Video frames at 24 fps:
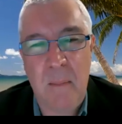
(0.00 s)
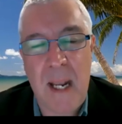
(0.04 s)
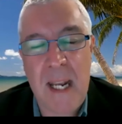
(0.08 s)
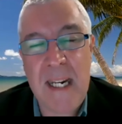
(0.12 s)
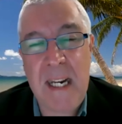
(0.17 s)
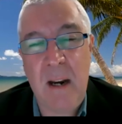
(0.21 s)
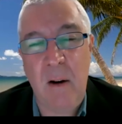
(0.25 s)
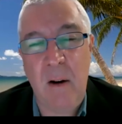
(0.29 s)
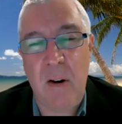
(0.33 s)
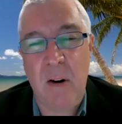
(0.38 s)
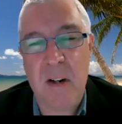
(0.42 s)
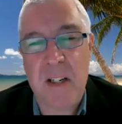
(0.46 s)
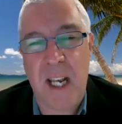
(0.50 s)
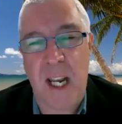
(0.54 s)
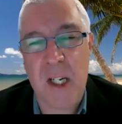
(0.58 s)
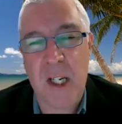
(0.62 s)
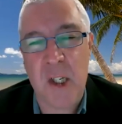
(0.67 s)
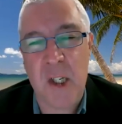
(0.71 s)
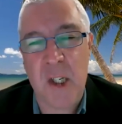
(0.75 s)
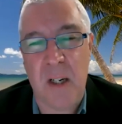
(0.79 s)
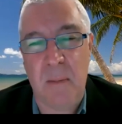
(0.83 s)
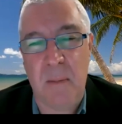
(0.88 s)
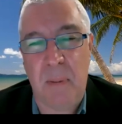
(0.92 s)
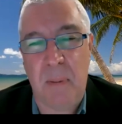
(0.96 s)
any
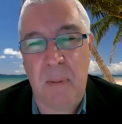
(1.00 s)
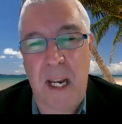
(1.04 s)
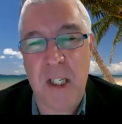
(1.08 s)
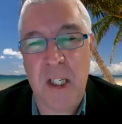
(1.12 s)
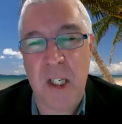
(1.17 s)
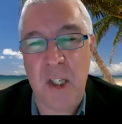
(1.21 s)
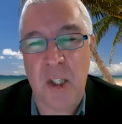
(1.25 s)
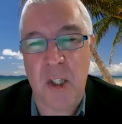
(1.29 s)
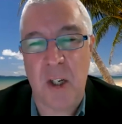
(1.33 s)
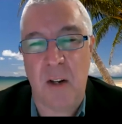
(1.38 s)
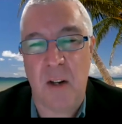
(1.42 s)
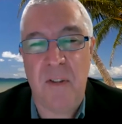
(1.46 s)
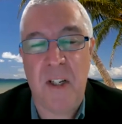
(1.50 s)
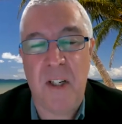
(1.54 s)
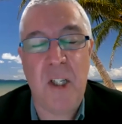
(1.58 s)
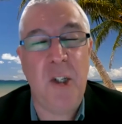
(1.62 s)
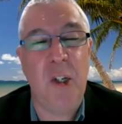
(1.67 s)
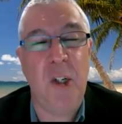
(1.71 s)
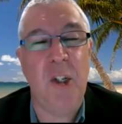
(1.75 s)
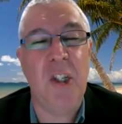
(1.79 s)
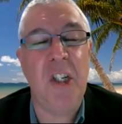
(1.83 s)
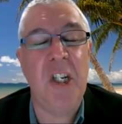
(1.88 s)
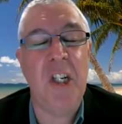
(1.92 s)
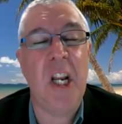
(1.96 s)
irritation to patient soft
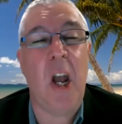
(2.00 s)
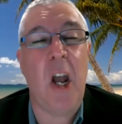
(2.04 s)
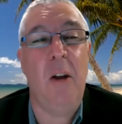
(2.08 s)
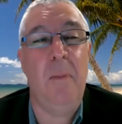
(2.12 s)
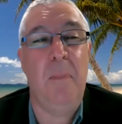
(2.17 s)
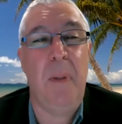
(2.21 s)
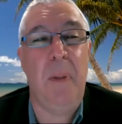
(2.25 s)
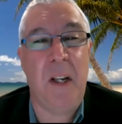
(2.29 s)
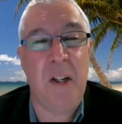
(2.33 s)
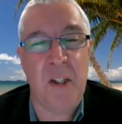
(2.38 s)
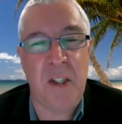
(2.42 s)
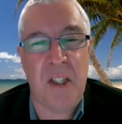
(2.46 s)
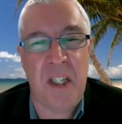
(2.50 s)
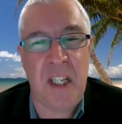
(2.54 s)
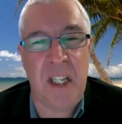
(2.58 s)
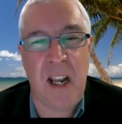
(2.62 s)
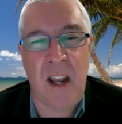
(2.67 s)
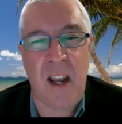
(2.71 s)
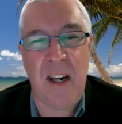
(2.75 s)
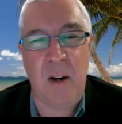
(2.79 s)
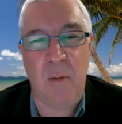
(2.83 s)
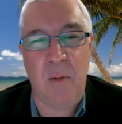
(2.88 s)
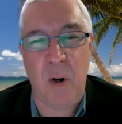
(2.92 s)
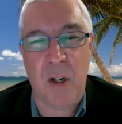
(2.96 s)
tissues? No, because the
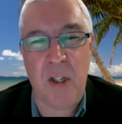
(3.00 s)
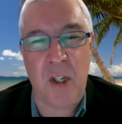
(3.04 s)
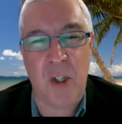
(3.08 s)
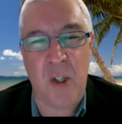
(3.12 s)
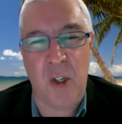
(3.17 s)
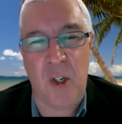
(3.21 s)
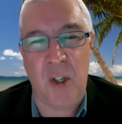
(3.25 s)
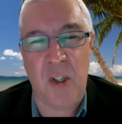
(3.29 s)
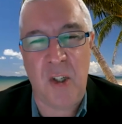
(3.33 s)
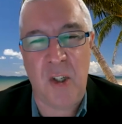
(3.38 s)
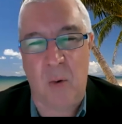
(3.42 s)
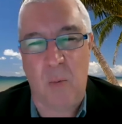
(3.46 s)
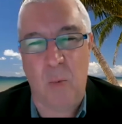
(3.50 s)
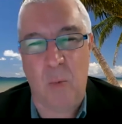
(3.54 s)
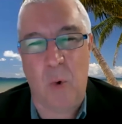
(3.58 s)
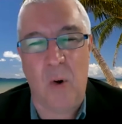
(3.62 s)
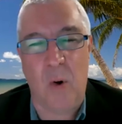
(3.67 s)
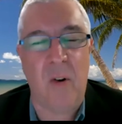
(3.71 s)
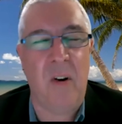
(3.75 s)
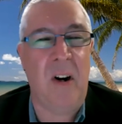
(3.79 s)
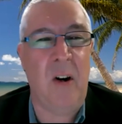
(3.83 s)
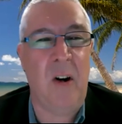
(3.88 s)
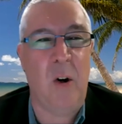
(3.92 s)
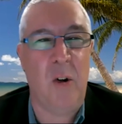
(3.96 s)
only residues are
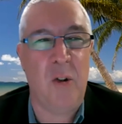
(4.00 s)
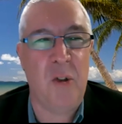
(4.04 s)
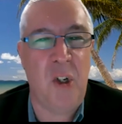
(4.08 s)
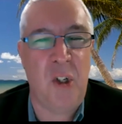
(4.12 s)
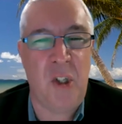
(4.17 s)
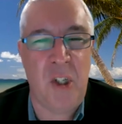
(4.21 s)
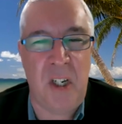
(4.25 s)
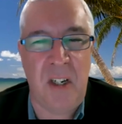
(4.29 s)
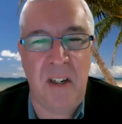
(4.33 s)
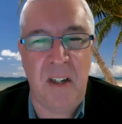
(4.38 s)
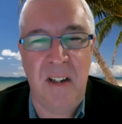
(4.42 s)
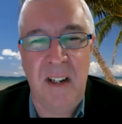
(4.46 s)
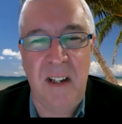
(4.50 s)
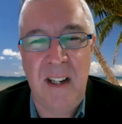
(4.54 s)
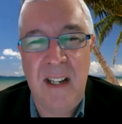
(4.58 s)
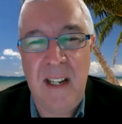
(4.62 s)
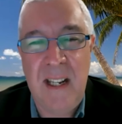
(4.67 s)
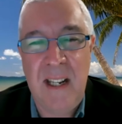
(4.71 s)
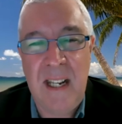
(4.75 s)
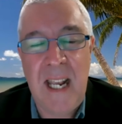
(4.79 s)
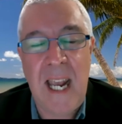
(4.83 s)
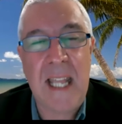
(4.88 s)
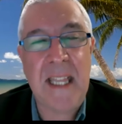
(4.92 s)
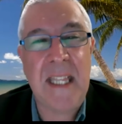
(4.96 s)
water and oxygen
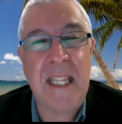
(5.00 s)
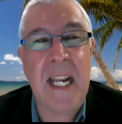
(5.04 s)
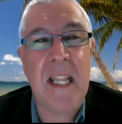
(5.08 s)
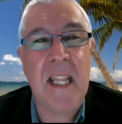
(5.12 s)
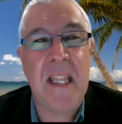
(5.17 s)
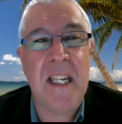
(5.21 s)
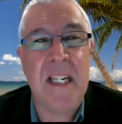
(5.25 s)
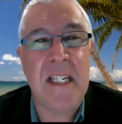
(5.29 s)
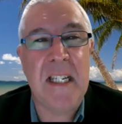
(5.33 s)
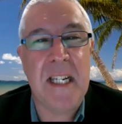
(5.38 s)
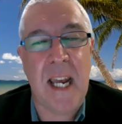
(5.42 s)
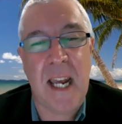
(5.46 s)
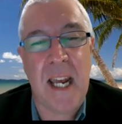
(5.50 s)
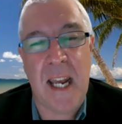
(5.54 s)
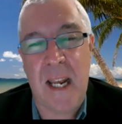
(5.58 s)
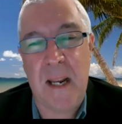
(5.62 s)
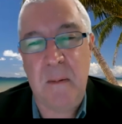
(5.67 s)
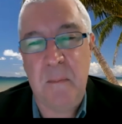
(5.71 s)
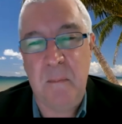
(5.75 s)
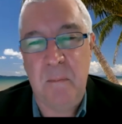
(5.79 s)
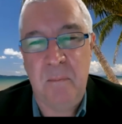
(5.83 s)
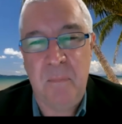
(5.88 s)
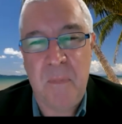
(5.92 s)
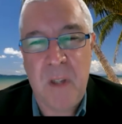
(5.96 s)
at the end of the day.
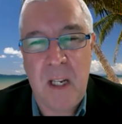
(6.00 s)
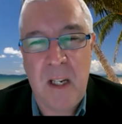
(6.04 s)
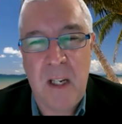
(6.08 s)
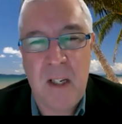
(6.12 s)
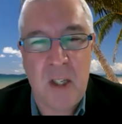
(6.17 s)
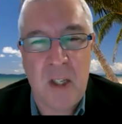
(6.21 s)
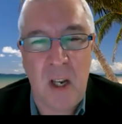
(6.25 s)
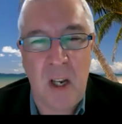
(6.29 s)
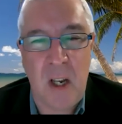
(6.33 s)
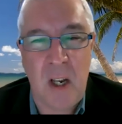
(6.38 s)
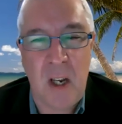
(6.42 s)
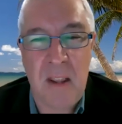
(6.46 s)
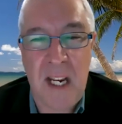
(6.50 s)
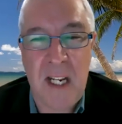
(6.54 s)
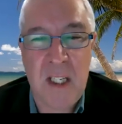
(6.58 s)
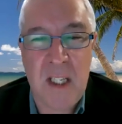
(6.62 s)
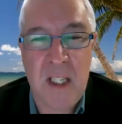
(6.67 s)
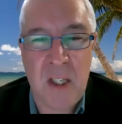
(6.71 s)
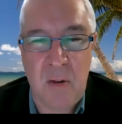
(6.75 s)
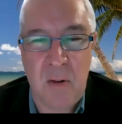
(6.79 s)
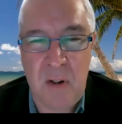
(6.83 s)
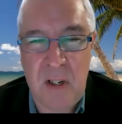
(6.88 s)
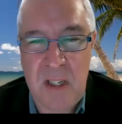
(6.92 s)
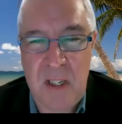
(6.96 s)
So the
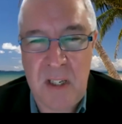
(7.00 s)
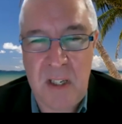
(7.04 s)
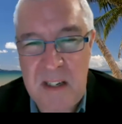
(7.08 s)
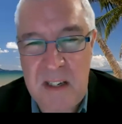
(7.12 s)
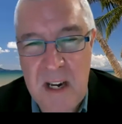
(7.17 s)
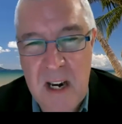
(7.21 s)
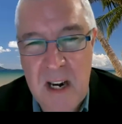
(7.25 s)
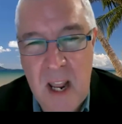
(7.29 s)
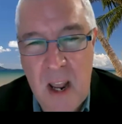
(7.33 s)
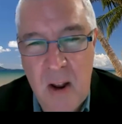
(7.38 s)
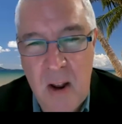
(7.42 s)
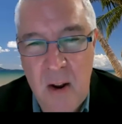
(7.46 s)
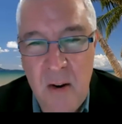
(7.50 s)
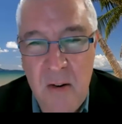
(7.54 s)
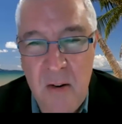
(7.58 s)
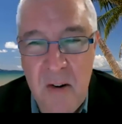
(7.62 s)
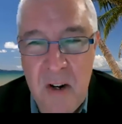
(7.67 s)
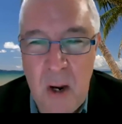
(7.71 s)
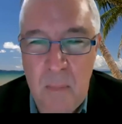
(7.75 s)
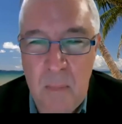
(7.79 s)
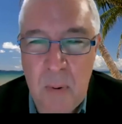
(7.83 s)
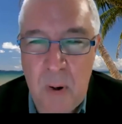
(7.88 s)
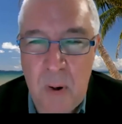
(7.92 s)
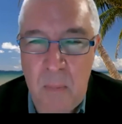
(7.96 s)
answer is no,
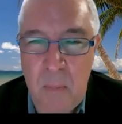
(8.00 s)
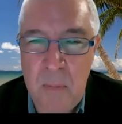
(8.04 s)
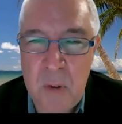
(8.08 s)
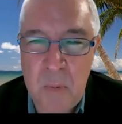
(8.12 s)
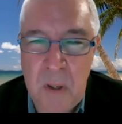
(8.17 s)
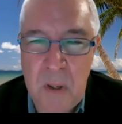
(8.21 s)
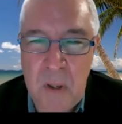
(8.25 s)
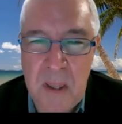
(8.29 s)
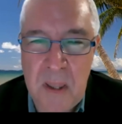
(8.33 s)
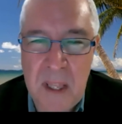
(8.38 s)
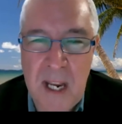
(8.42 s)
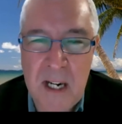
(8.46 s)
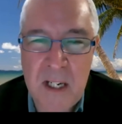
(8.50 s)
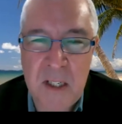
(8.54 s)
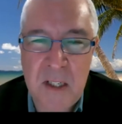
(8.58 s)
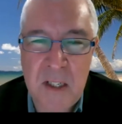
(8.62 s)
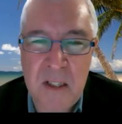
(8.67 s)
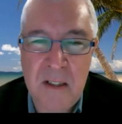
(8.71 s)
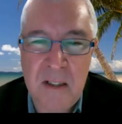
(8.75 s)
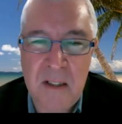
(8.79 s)
no problems with that.